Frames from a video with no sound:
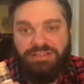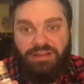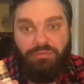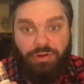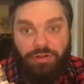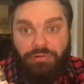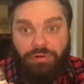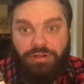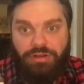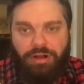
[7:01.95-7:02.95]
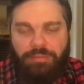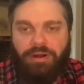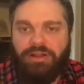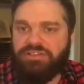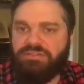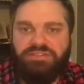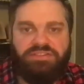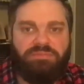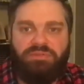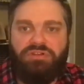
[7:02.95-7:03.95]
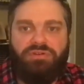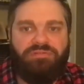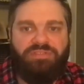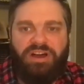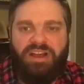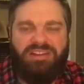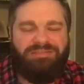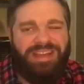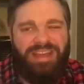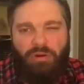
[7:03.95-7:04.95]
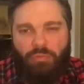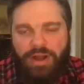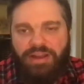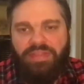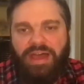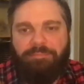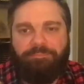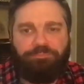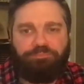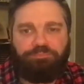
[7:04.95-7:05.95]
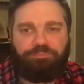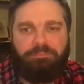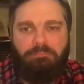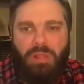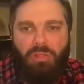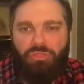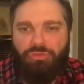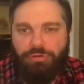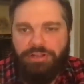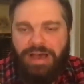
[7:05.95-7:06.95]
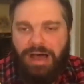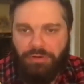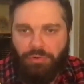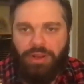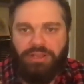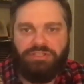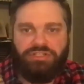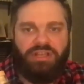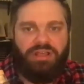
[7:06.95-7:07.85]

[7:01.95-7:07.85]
at a really, really great price. This is something you can find right in that $30 range,